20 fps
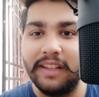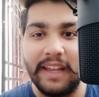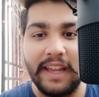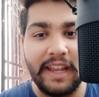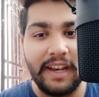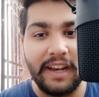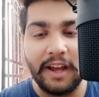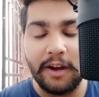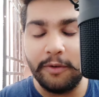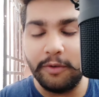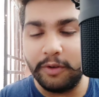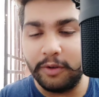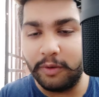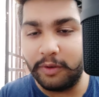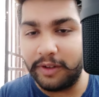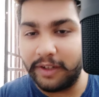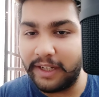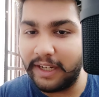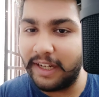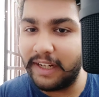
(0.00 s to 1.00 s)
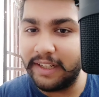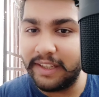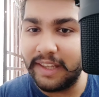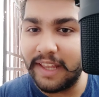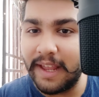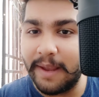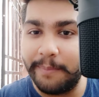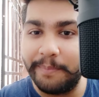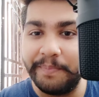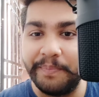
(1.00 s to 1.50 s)
and how to create
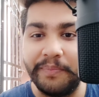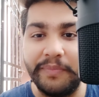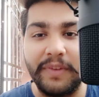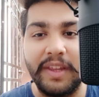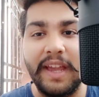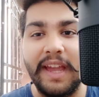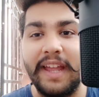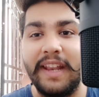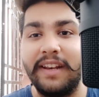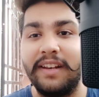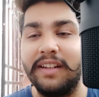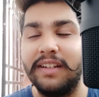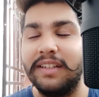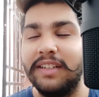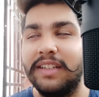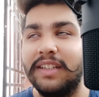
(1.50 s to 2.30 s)
them, and